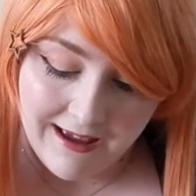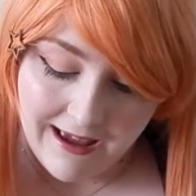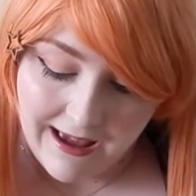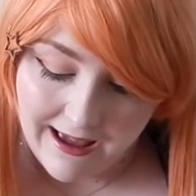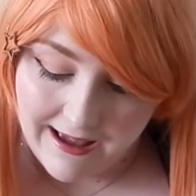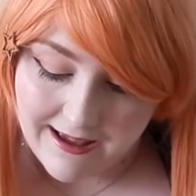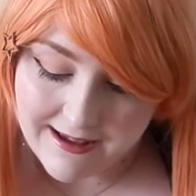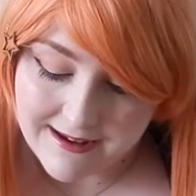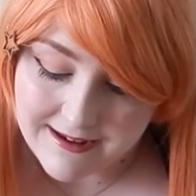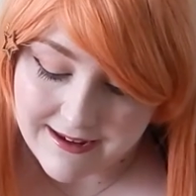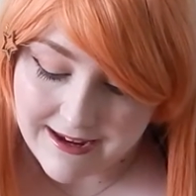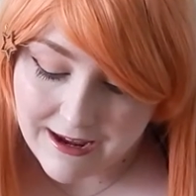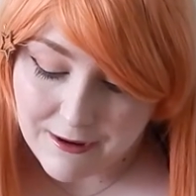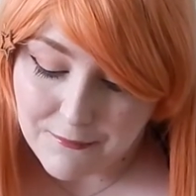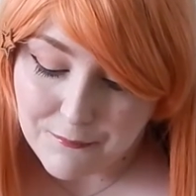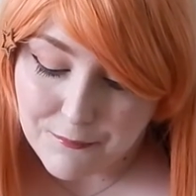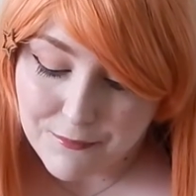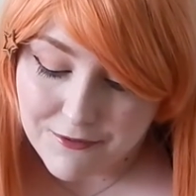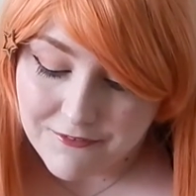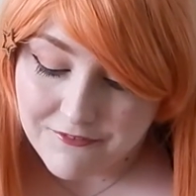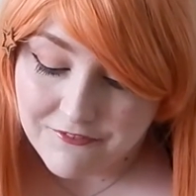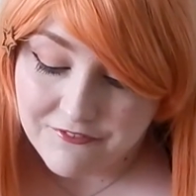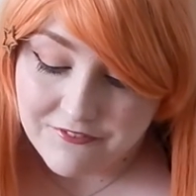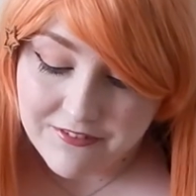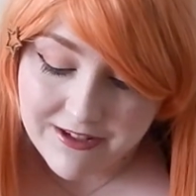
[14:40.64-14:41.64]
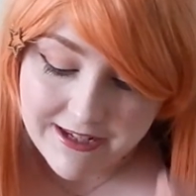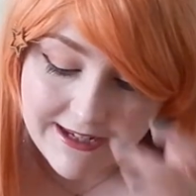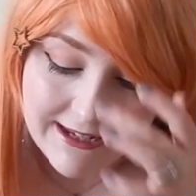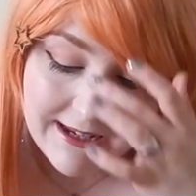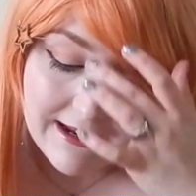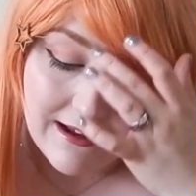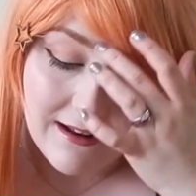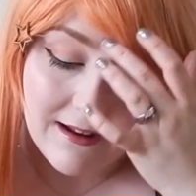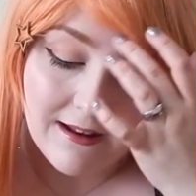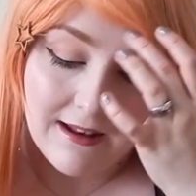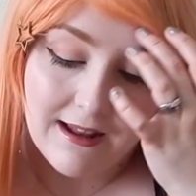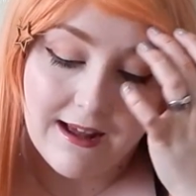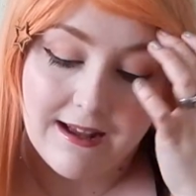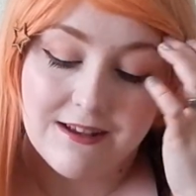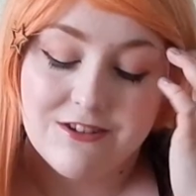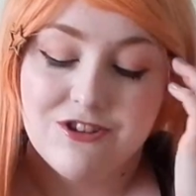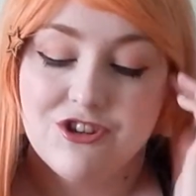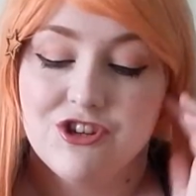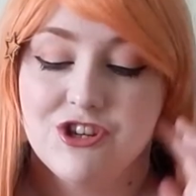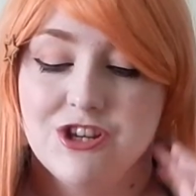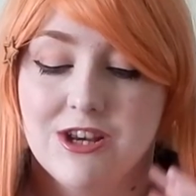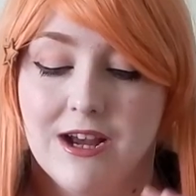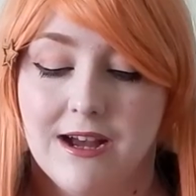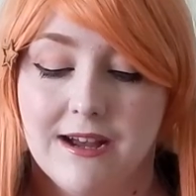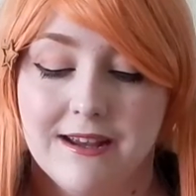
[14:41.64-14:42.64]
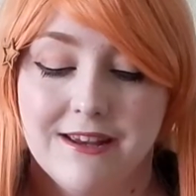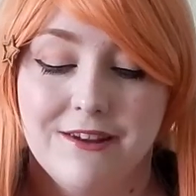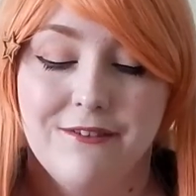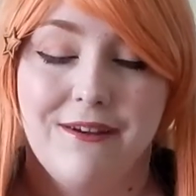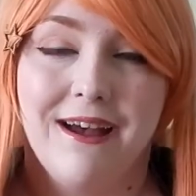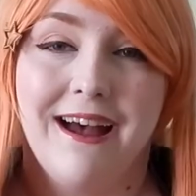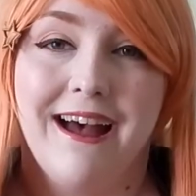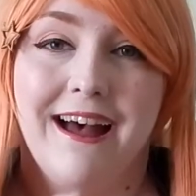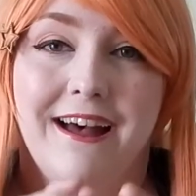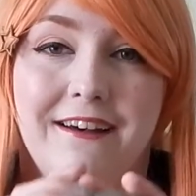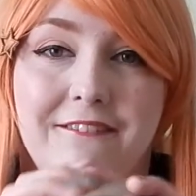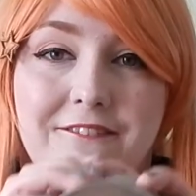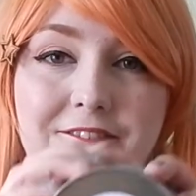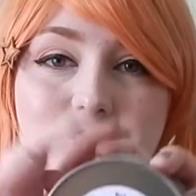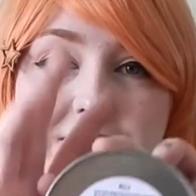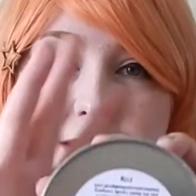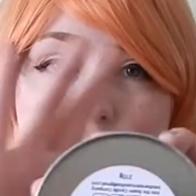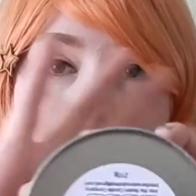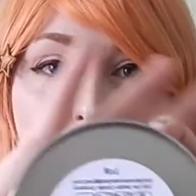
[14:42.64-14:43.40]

Again, with the large jar you have the